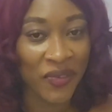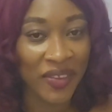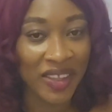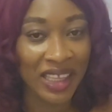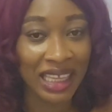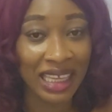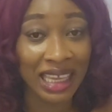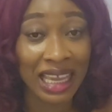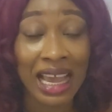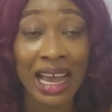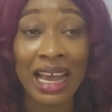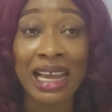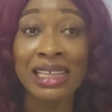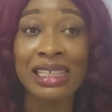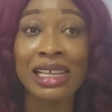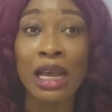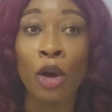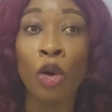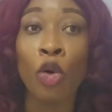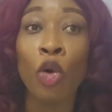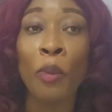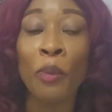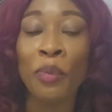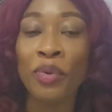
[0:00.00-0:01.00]
Yeah, it
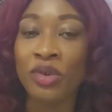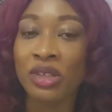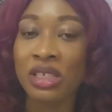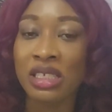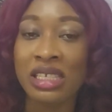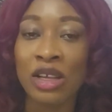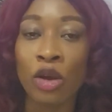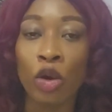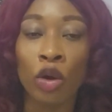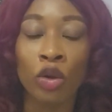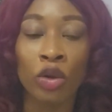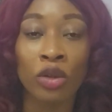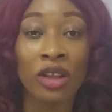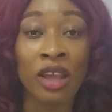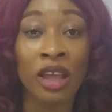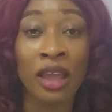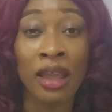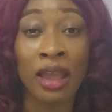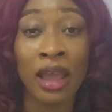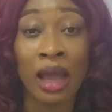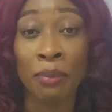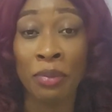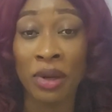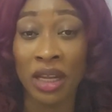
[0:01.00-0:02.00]
opens
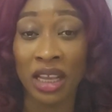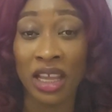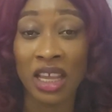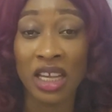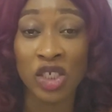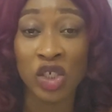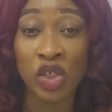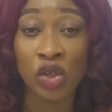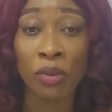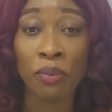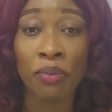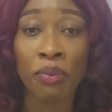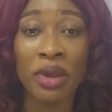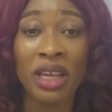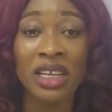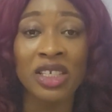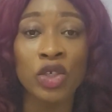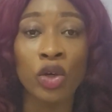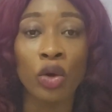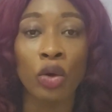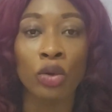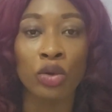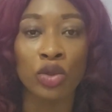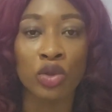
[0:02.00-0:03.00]
the application
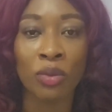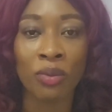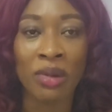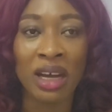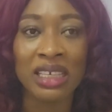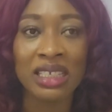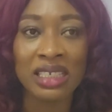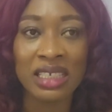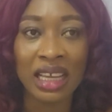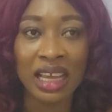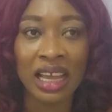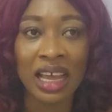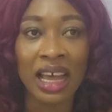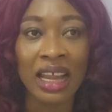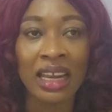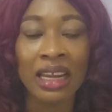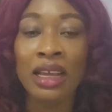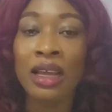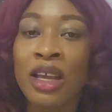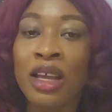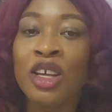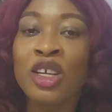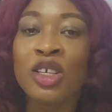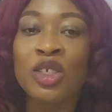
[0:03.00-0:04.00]
page
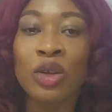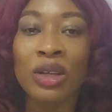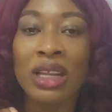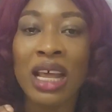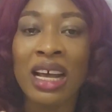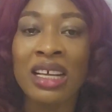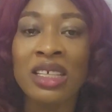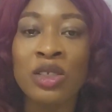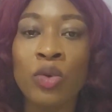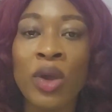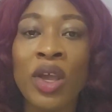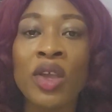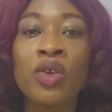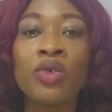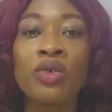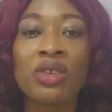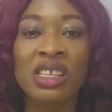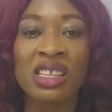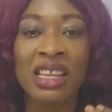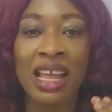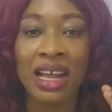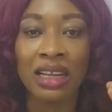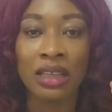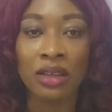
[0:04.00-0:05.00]
automatically. So that's when you
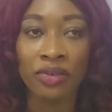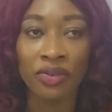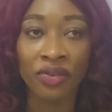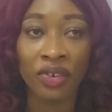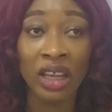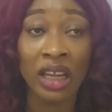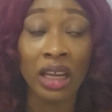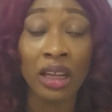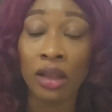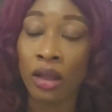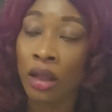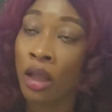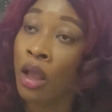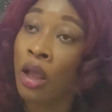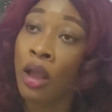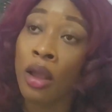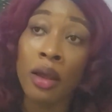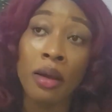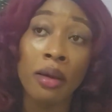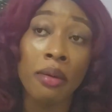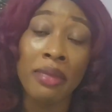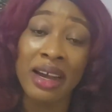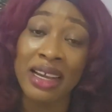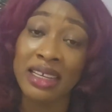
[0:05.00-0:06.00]
start feeling.
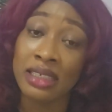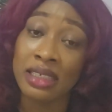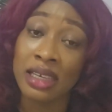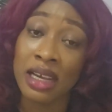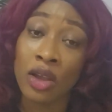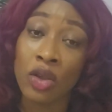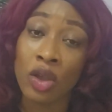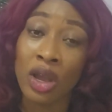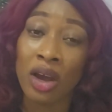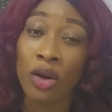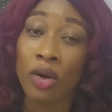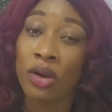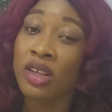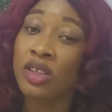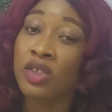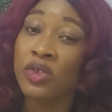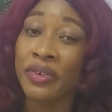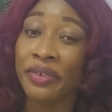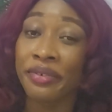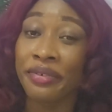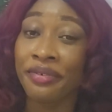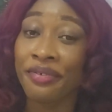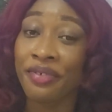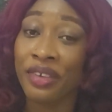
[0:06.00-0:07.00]
My dear, you are going
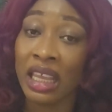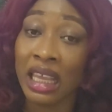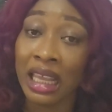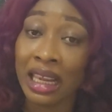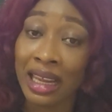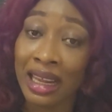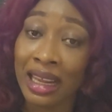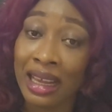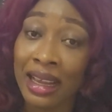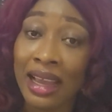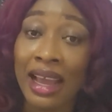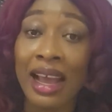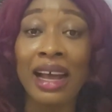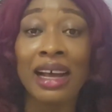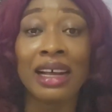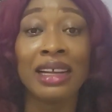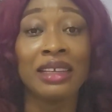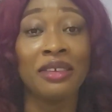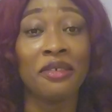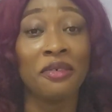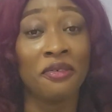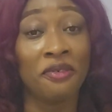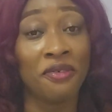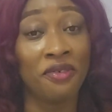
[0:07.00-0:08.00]
to feel
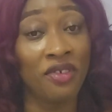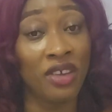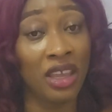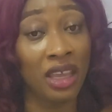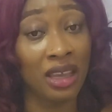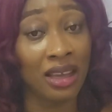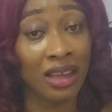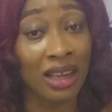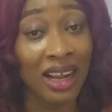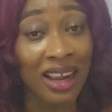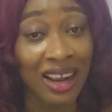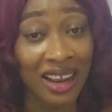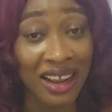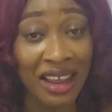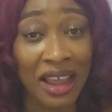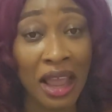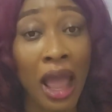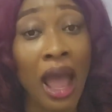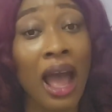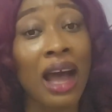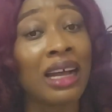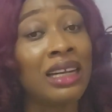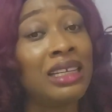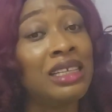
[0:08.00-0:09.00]
and feel
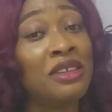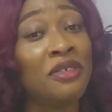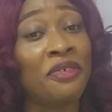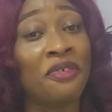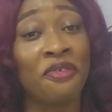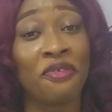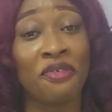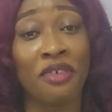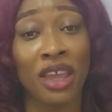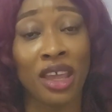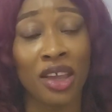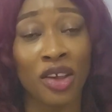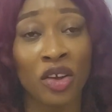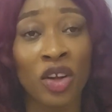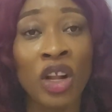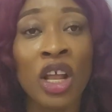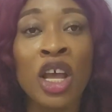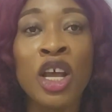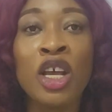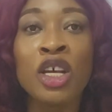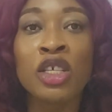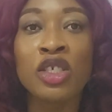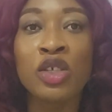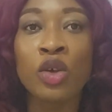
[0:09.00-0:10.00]
and feel.
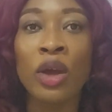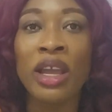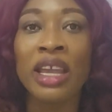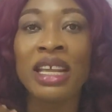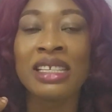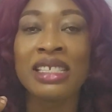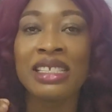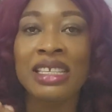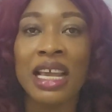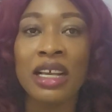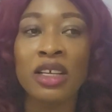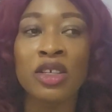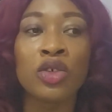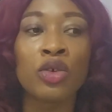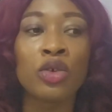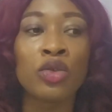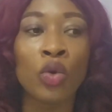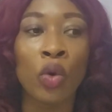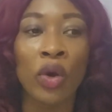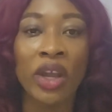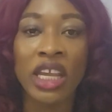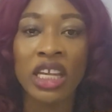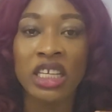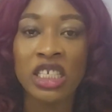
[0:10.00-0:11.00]
So it takes you
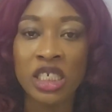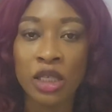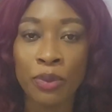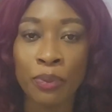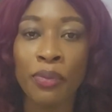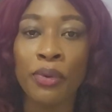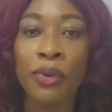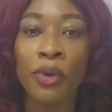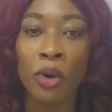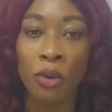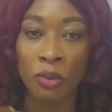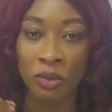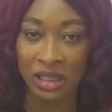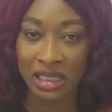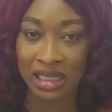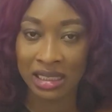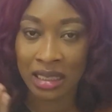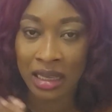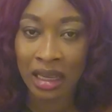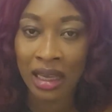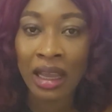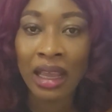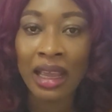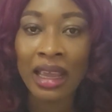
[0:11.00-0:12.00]
to each
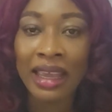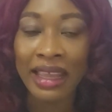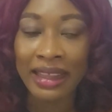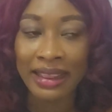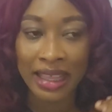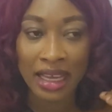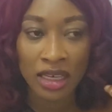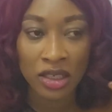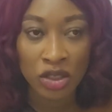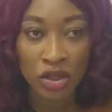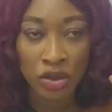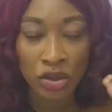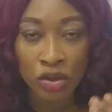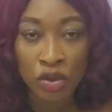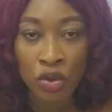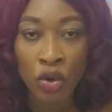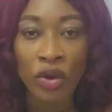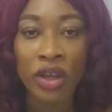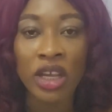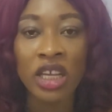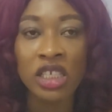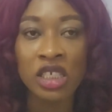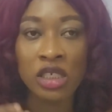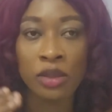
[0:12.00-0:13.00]
prompt. It takes you
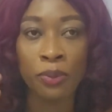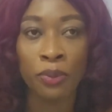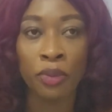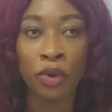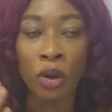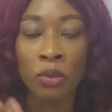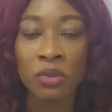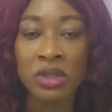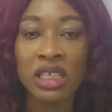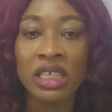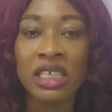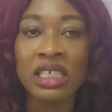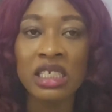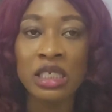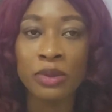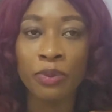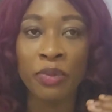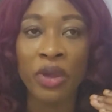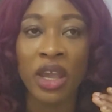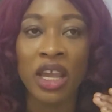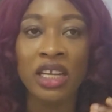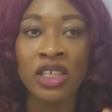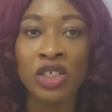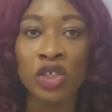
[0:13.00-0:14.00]
to each prompt,
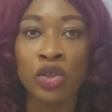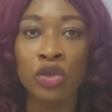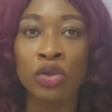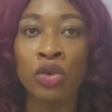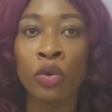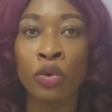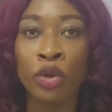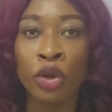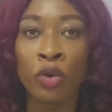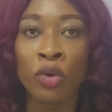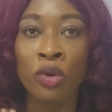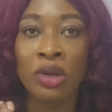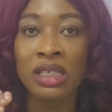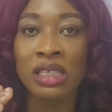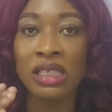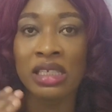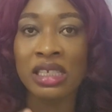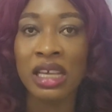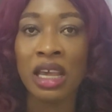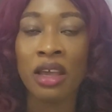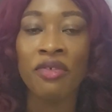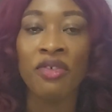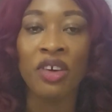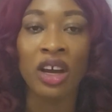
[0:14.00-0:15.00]
each page. You will
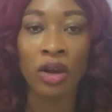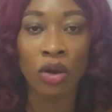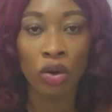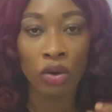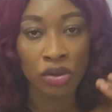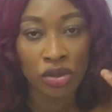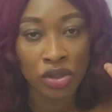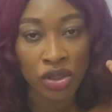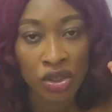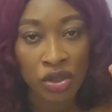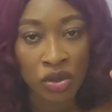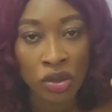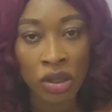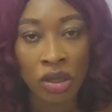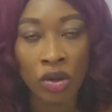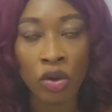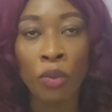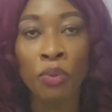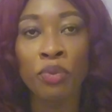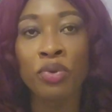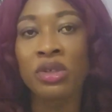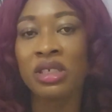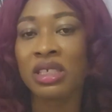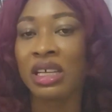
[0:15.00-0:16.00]
save and continue. It
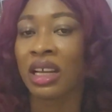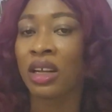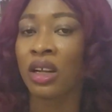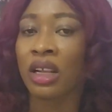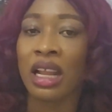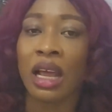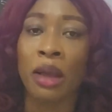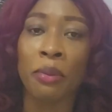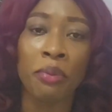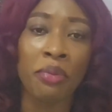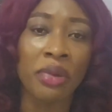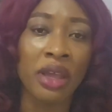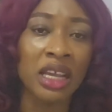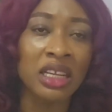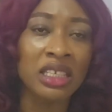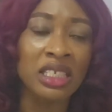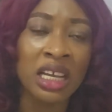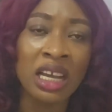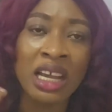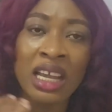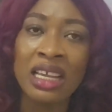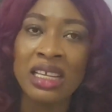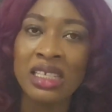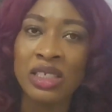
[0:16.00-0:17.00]
opens another page.
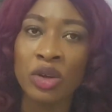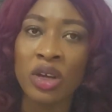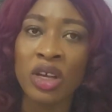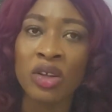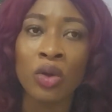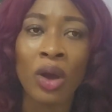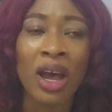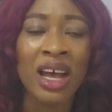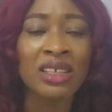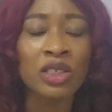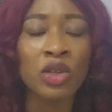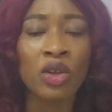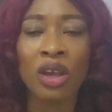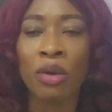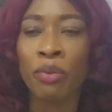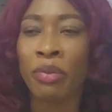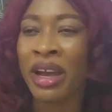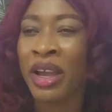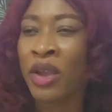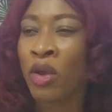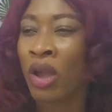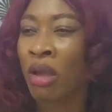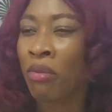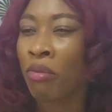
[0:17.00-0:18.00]
It's going to ask you
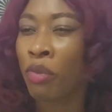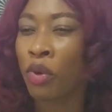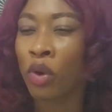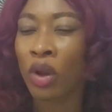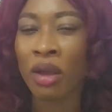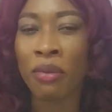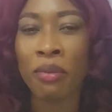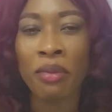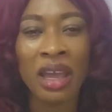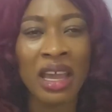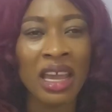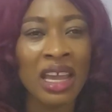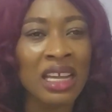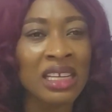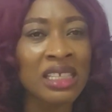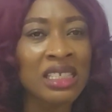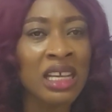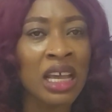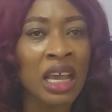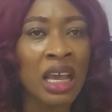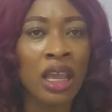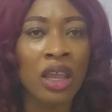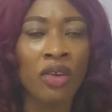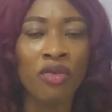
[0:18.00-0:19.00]
about your
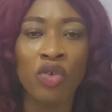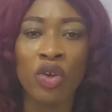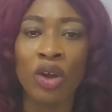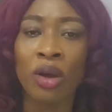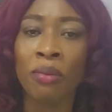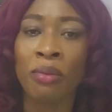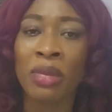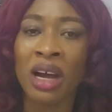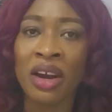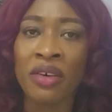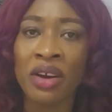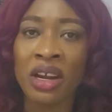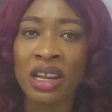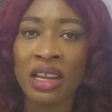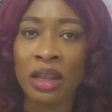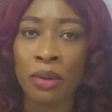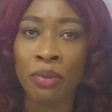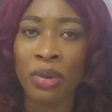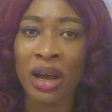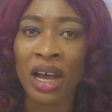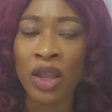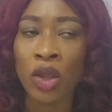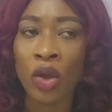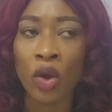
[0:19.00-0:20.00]
employment, if you are married,
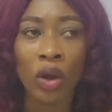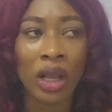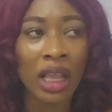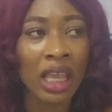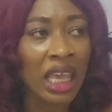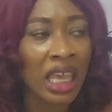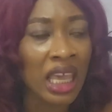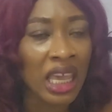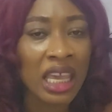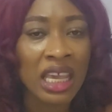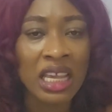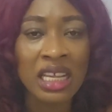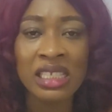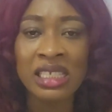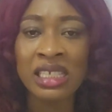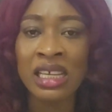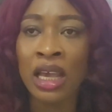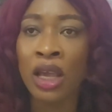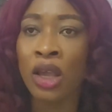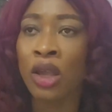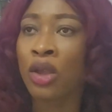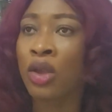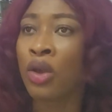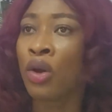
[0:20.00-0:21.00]
about your
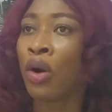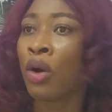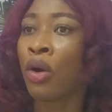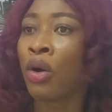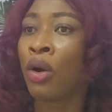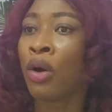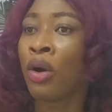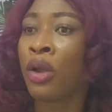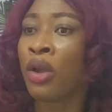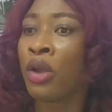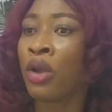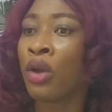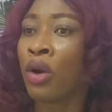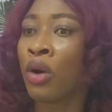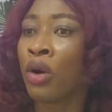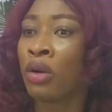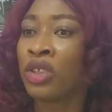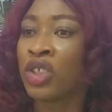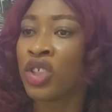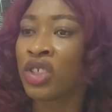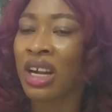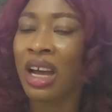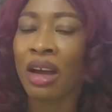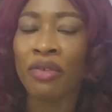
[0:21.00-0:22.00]
kids,
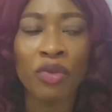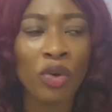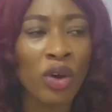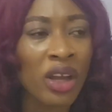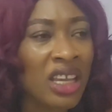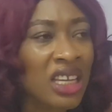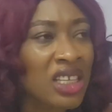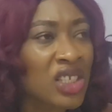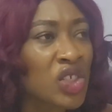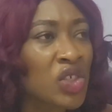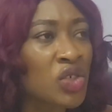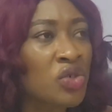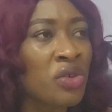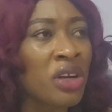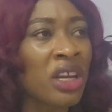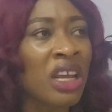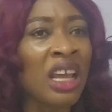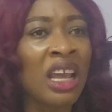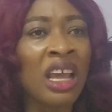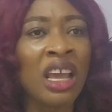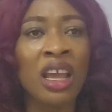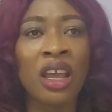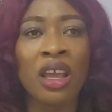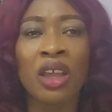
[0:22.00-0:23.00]
your travel
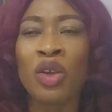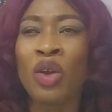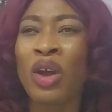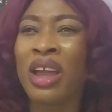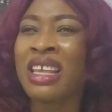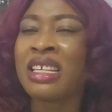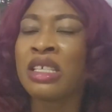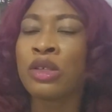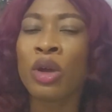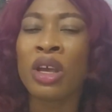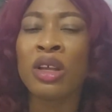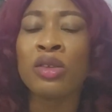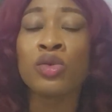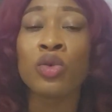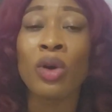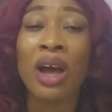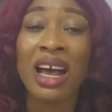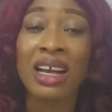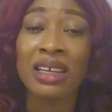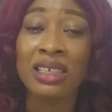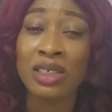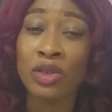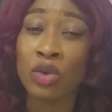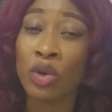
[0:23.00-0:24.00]
history. It's going to
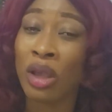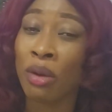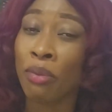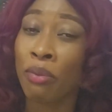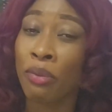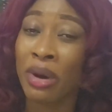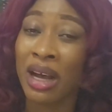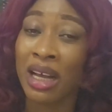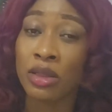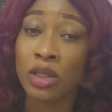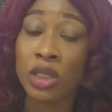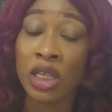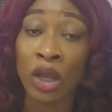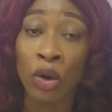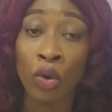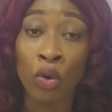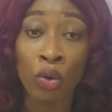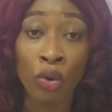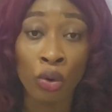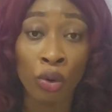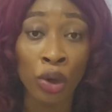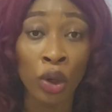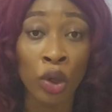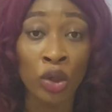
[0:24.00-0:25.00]
ask you about a
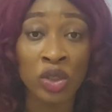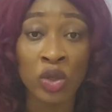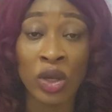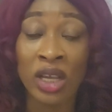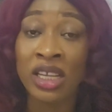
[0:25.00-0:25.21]
whole lot.